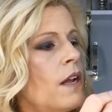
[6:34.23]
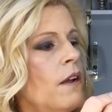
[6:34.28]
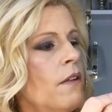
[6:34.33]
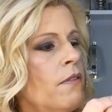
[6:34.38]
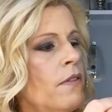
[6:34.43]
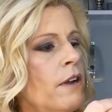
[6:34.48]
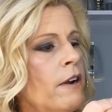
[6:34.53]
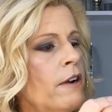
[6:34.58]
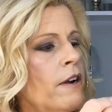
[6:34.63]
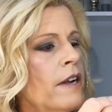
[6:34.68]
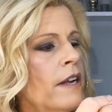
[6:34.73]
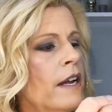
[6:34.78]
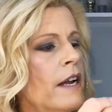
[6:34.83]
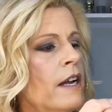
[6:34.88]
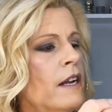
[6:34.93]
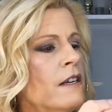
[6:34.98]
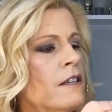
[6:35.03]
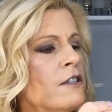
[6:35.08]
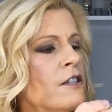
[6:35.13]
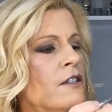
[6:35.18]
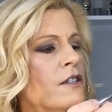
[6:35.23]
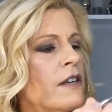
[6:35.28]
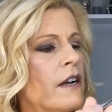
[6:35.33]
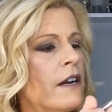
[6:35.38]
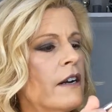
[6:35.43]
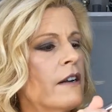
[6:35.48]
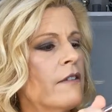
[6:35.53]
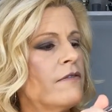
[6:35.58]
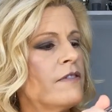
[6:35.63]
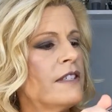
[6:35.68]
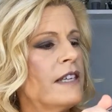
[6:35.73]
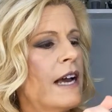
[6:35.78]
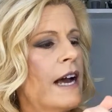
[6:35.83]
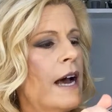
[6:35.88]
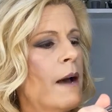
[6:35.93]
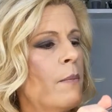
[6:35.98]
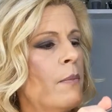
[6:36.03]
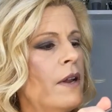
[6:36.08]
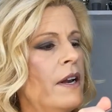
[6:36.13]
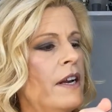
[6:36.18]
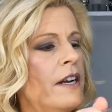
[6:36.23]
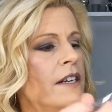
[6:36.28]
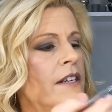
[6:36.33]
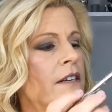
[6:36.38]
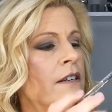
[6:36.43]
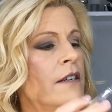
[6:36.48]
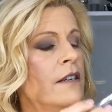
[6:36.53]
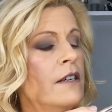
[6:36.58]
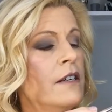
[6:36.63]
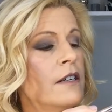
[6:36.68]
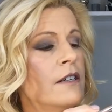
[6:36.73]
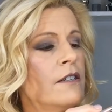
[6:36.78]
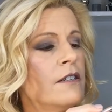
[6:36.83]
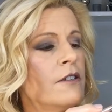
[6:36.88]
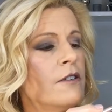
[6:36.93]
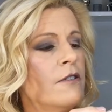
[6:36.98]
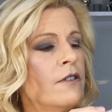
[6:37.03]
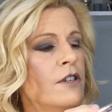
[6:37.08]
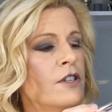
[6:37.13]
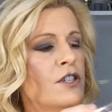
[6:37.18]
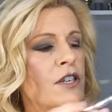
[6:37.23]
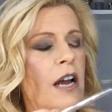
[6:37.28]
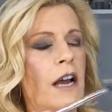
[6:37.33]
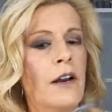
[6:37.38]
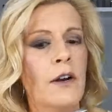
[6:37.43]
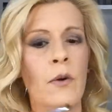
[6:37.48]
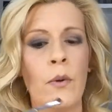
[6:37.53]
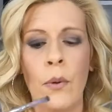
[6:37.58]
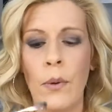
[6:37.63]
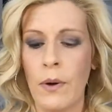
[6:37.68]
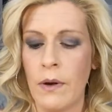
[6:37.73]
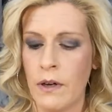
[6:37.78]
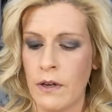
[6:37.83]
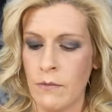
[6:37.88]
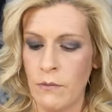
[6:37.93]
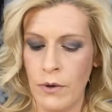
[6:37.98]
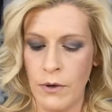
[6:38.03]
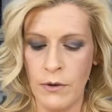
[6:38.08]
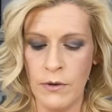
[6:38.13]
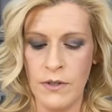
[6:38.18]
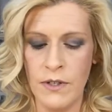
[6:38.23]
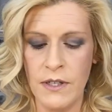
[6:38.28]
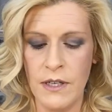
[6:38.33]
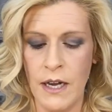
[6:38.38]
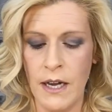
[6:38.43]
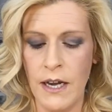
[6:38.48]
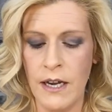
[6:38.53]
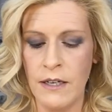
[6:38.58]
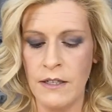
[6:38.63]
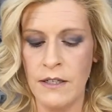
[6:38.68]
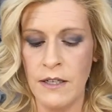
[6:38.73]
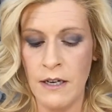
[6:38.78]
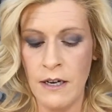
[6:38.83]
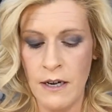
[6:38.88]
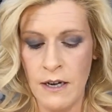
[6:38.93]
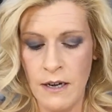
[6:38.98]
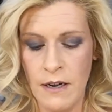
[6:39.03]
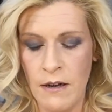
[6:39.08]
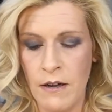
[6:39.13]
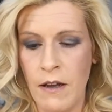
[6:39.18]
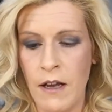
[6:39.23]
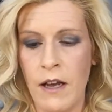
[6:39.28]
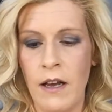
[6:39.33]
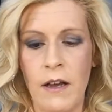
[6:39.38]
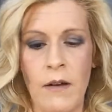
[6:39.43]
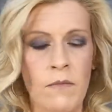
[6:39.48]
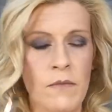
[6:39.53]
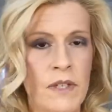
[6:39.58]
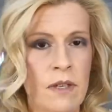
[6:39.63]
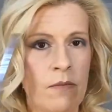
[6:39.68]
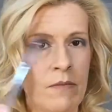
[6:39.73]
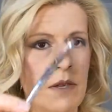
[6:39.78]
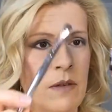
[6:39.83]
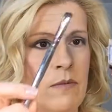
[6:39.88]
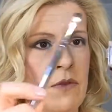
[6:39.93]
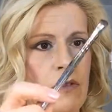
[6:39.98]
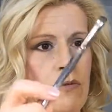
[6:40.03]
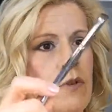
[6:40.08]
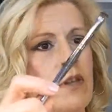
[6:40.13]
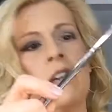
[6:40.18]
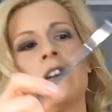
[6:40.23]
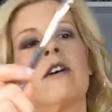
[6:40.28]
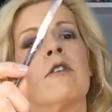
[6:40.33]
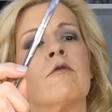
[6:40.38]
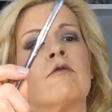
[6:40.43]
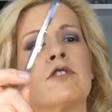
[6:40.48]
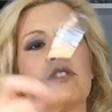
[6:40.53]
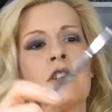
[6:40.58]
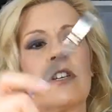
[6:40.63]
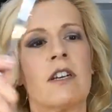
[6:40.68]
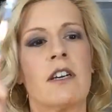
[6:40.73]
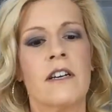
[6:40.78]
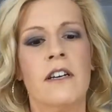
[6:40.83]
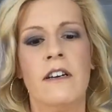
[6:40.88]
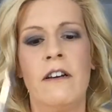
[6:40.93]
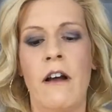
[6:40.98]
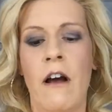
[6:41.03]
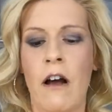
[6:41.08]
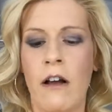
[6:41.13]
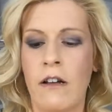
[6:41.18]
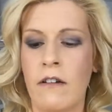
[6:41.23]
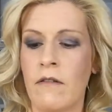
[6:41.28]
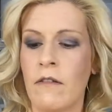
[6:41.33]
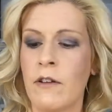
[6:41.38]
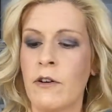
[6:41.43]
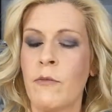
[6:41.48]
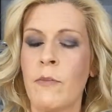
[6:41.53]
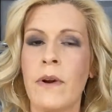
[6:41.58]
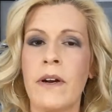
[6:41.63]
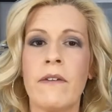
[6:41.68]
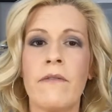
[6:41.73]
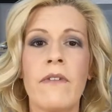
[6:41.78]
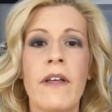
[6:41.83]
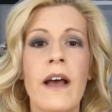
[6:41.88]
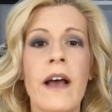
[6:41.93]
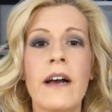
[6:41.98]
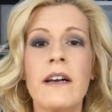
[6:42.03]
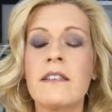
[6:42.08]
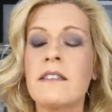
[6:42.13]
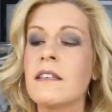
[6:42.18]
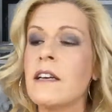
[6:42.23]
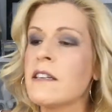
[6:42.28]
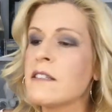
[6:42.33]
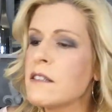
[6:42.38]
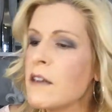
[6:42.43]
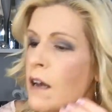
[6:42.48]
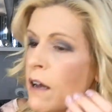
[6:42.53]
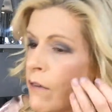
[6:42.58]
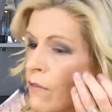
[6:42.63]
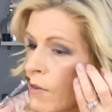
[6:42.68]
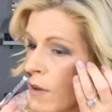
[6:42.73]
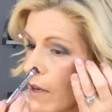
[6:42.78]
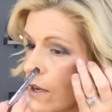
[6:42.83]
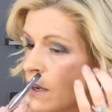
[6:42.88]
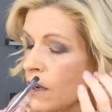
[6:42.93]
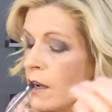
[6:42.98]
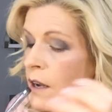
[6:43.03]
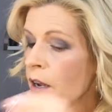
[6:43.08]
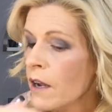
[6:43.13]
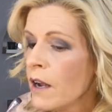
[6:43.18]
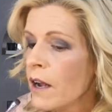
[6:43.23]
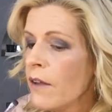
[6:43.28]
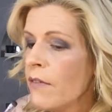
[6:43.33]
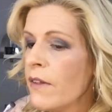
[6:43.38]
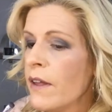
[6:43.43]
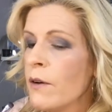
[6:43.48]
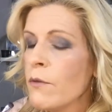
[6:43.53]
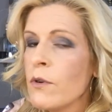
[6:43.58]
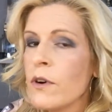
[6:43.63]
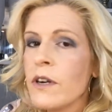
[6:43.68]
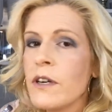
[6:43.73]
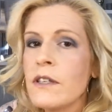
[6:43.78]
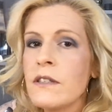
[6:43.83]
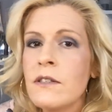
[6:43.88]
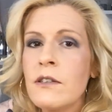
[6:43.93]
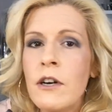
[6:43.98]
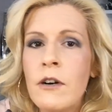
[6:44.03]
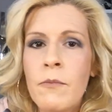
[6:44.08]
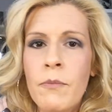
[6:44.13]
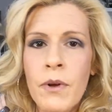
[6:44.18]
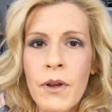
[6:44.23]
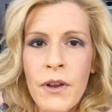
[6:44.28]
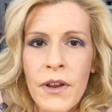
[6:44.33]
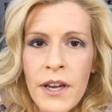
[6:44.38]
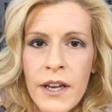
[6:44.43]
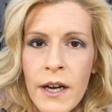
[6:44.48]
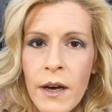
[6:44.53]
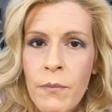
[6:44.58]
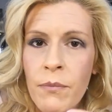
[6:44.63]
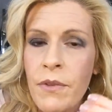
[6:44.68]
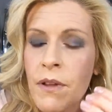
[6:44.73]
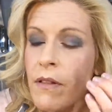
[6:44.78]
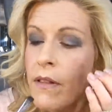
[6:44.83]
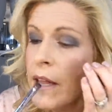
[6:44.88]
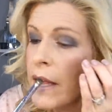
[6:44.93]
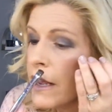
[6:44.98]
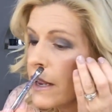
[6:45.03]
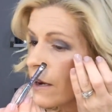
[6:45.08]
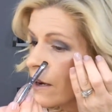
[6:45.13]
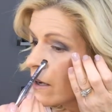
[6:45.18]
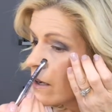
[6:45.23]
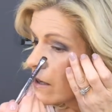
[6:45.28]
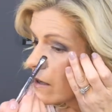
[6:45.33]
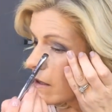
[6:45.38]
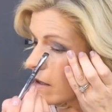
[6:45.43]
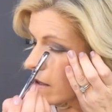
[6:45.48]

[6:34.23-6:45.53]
And there again, just kind of tap it into the shadow on both sides. Sometimes you want to go and knock a little bit of the excess off. And then we're going to start building up the lid.